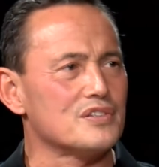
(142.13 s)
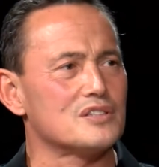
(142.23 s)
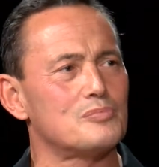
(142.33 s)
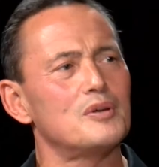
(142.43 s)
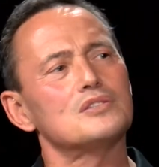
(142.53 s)

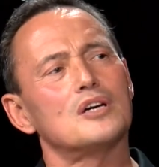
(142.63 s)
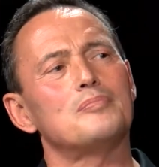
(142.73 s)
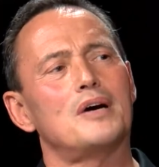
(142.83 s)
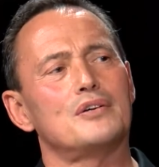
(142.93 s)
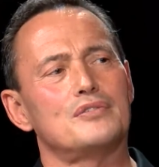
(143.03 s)
It's built
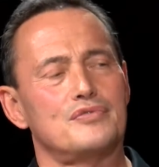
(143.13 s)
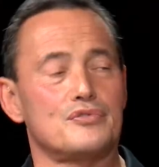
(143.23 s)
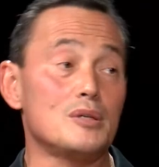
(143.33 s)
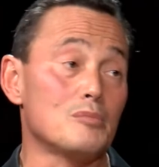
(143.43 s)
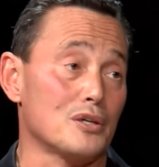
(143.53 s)
up out of
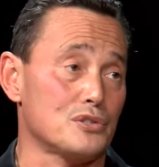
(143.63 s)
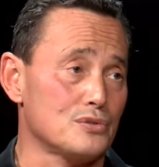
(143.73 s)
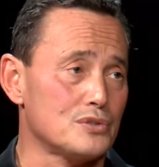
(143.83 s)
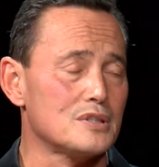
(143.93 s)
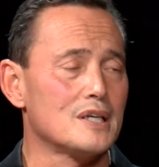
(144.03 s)
3
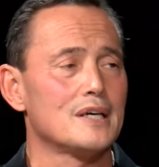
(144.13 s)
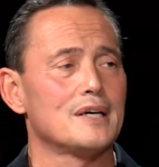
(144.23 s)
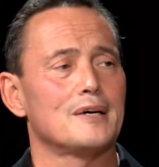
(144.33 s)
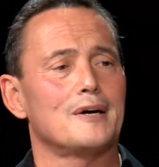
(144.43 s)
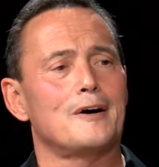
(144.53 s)
modules.
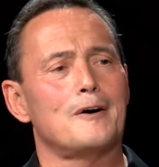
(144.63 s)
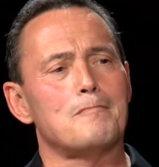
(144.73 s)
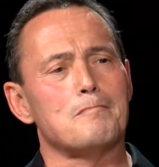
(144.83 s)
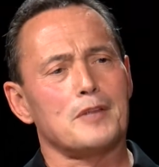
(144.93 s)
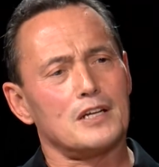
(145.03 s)

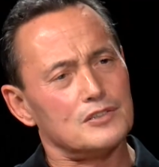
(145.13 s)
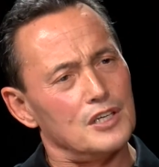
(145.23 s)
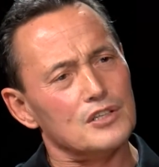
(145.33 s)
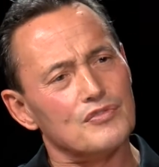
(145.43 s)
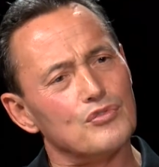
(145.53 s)
It'll
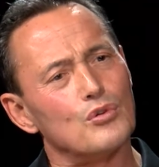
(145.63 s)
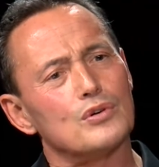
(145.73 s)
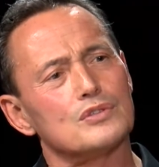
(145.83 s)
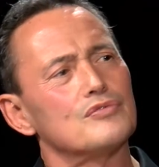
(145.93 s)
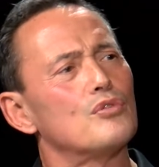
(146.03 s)
take you
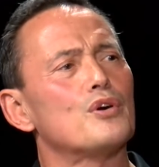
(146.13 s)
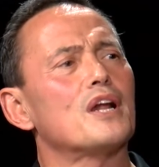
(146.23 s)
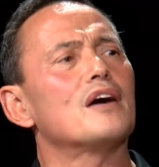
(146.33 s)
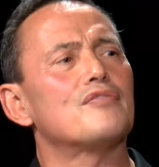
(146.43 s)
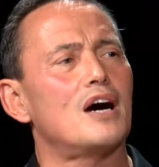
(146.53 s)
4 to
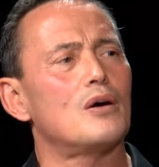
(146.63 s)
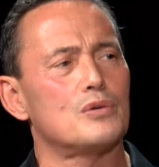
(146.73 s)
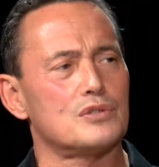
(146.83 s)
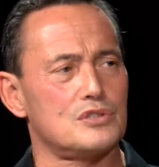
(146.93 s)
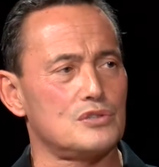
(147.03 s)
4.5
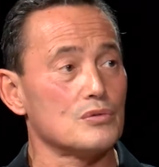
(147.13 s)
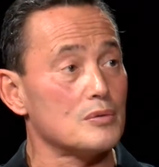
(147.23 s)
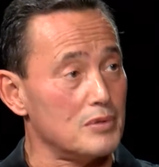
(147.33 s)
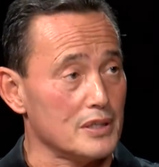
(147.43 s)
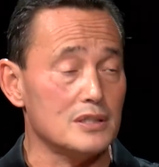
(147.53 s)
hours to
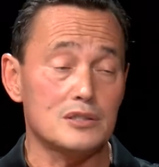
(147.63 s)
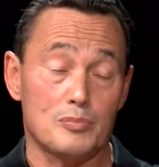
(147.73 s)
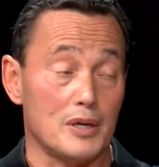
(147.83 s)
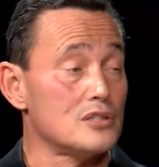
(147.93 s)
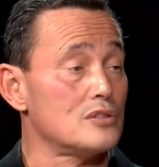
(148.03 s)
complete. It's
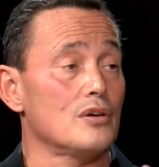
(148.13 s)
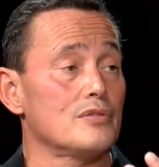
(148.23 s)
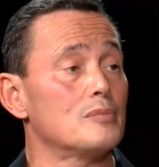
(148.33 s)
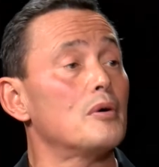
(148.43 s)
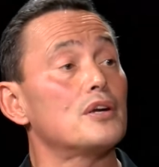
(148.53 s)
based
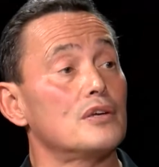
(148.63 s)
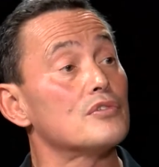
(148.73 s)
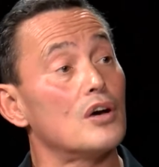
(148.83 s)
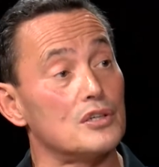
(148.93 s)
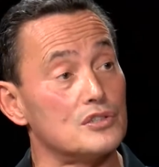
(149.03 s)
on the body of
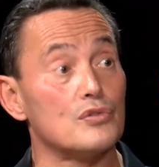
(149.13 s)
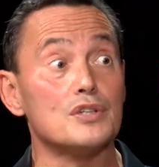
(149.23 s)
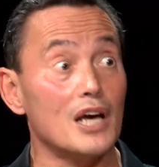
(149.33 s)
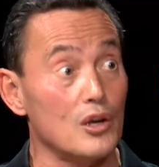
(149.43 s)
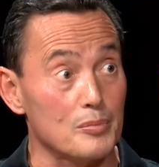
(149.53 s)
knowledge for
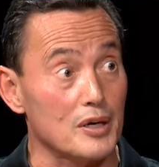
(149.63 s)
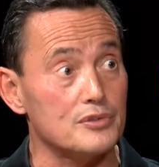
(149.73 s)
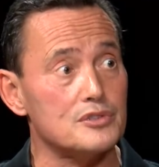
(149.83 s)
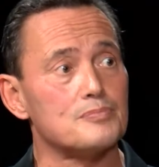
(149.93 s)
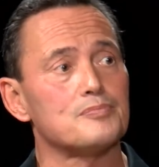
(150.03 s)
yellow belts.